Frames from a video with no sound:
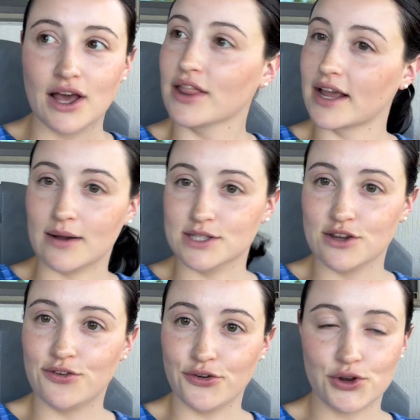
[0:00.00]
like I was in
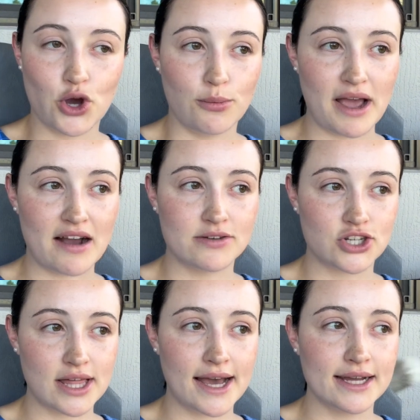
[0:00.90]
a food coma after
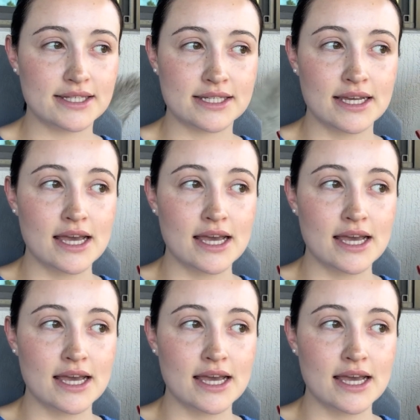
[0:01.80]
that.